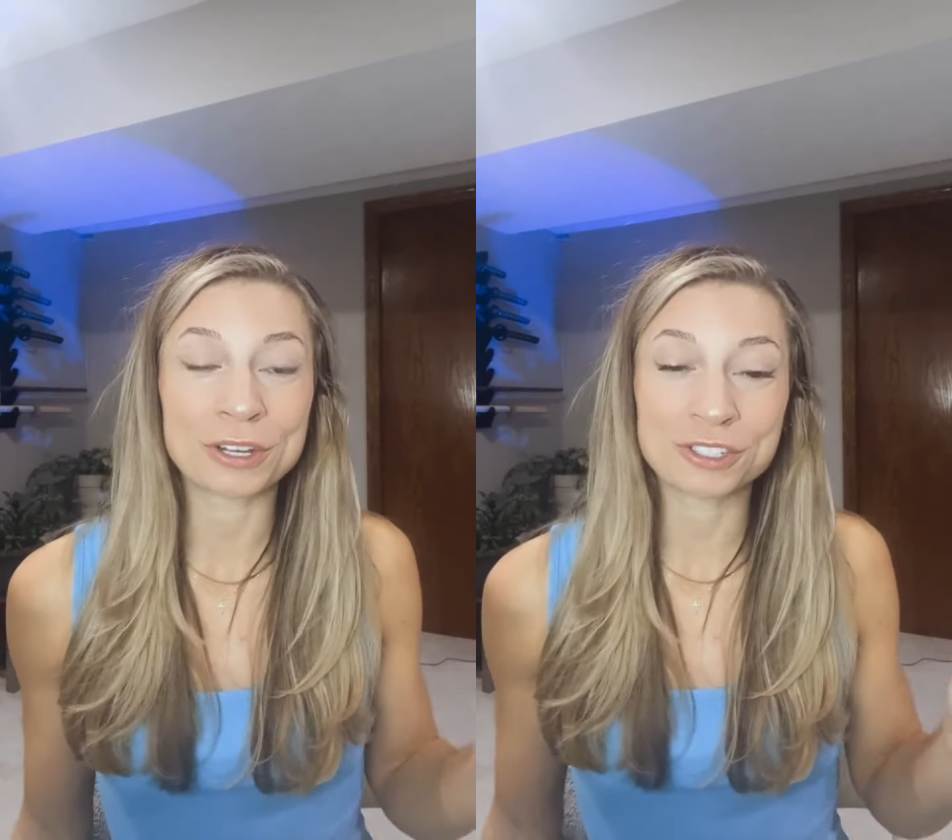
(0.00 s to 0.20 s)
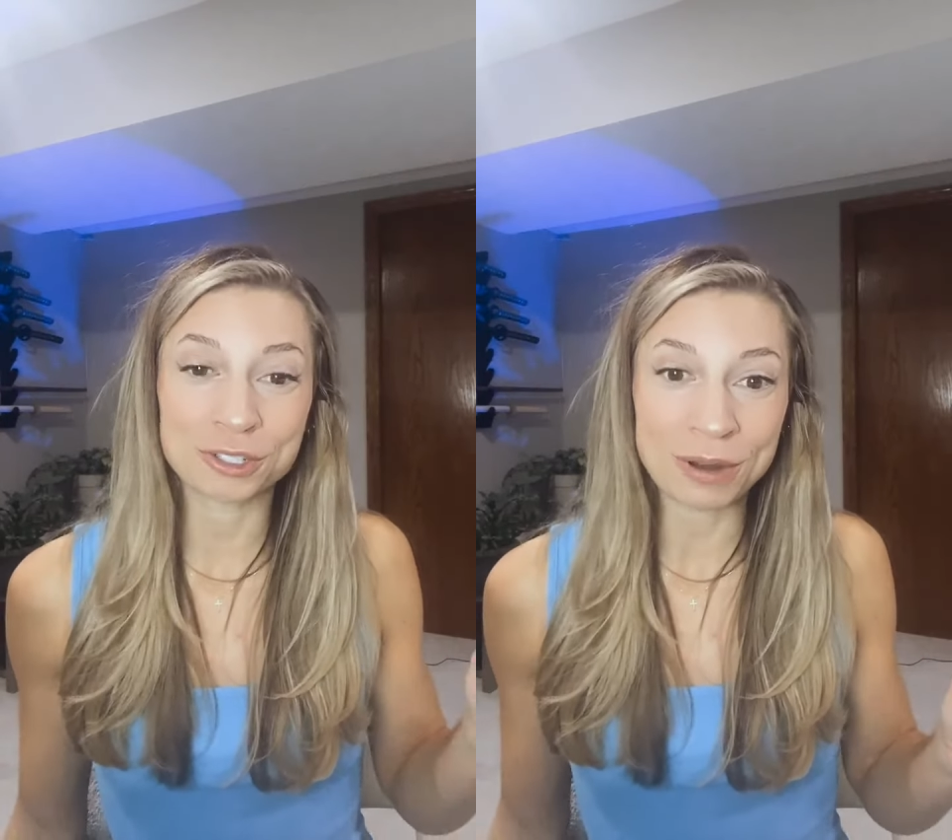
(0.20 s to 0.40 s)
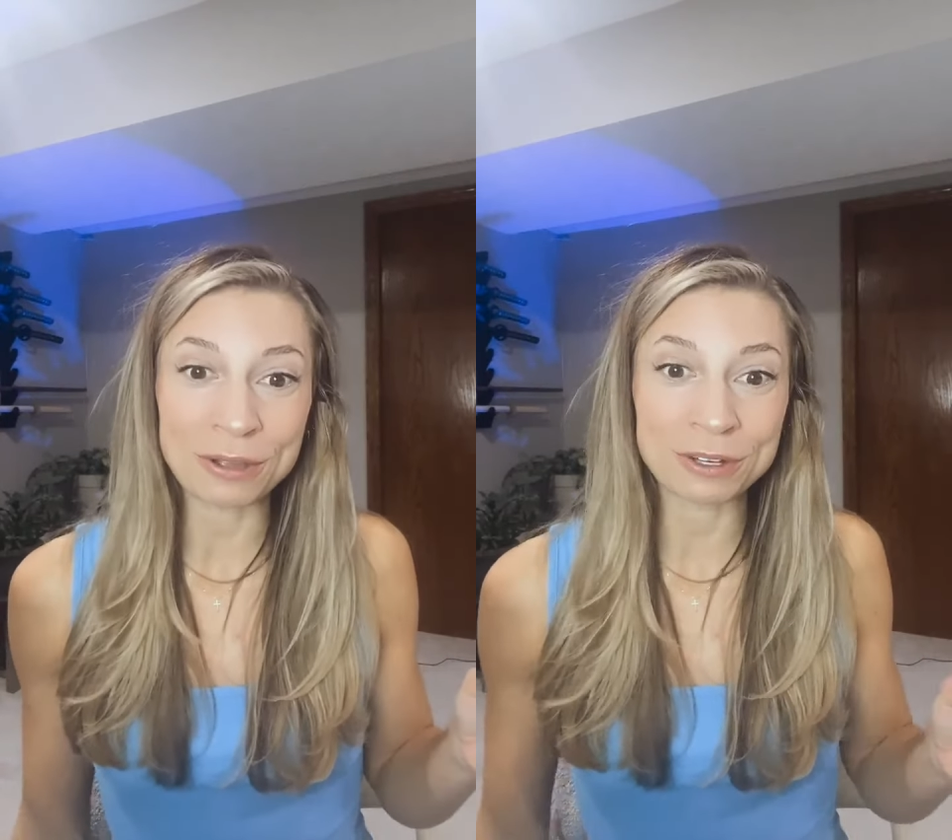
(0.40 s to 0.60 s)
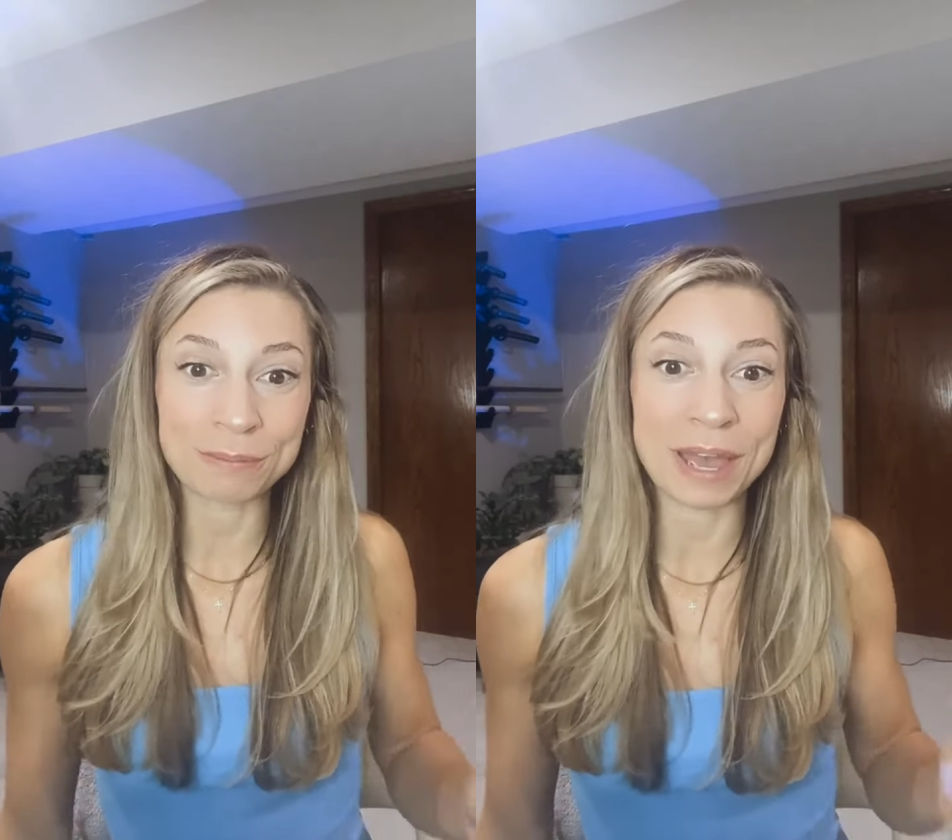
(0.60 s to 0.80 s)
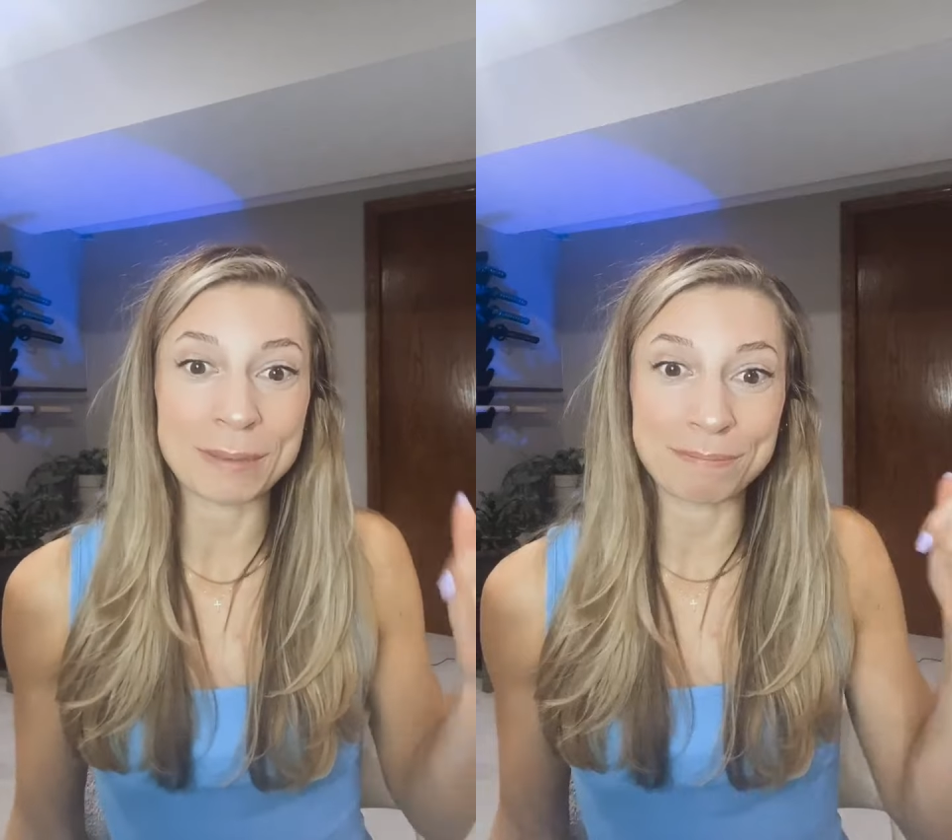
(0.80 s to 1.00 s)
where you're
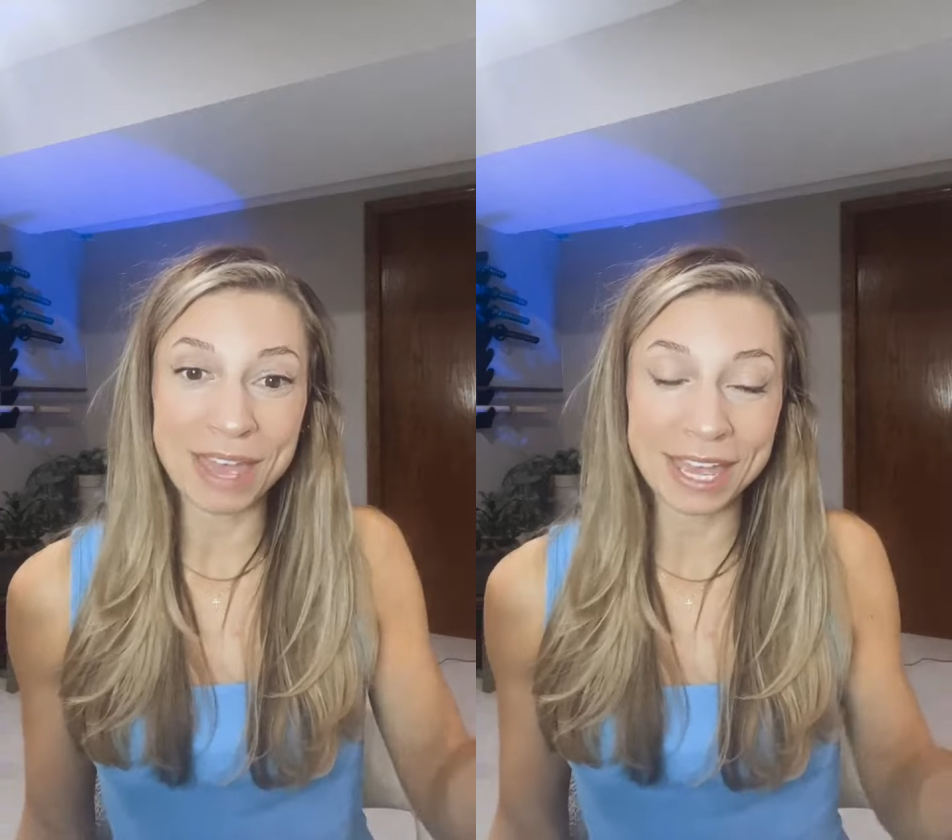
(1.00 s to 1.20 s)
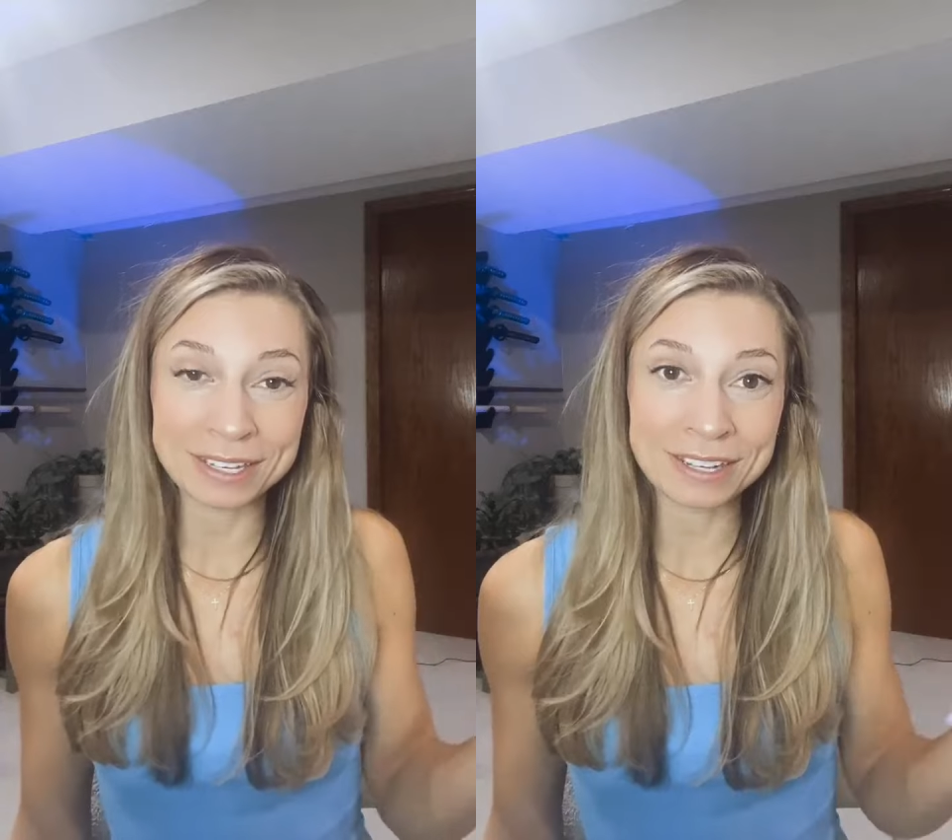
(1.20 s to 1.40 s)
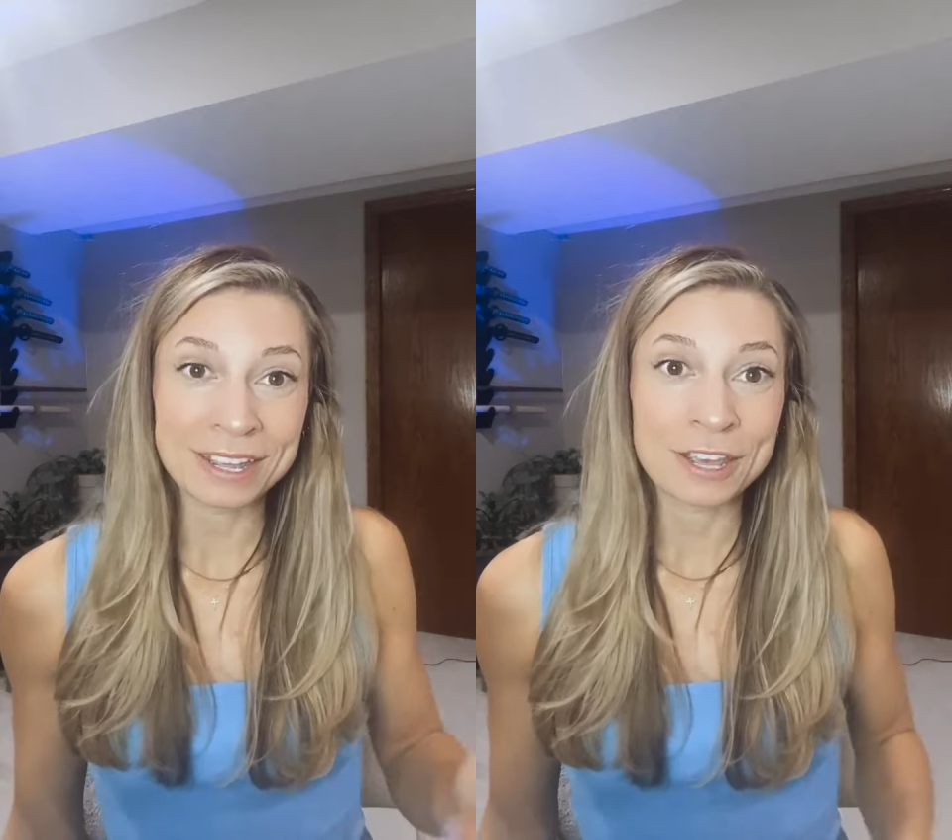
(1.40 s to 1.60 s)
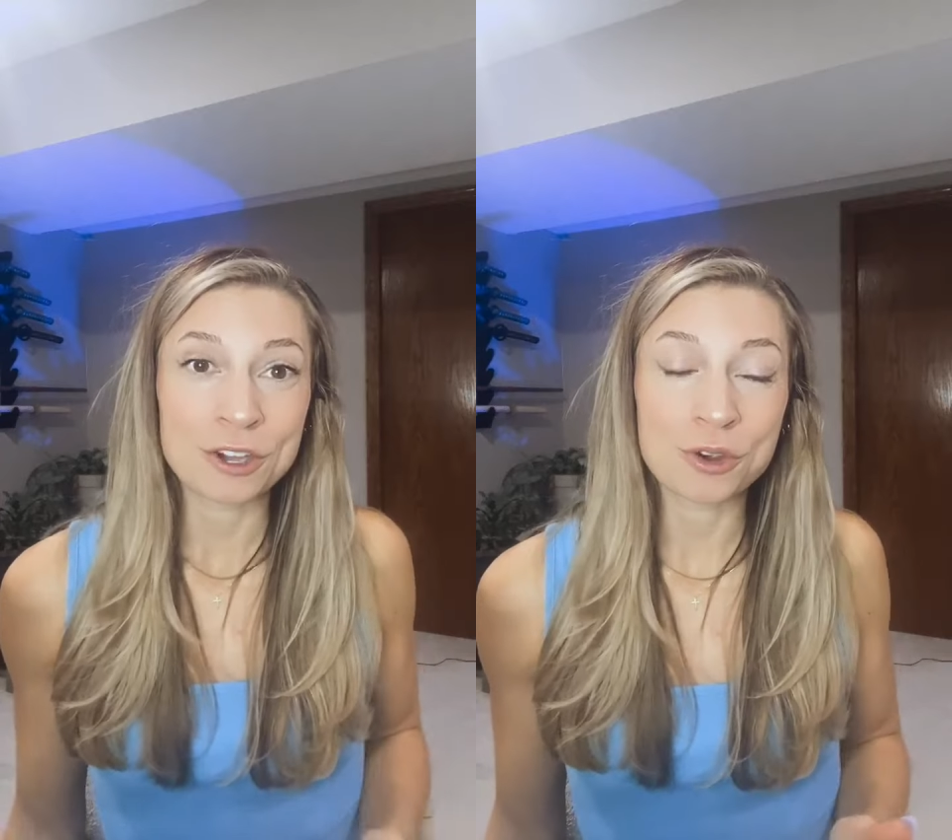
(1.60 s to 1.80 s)
surrounded by men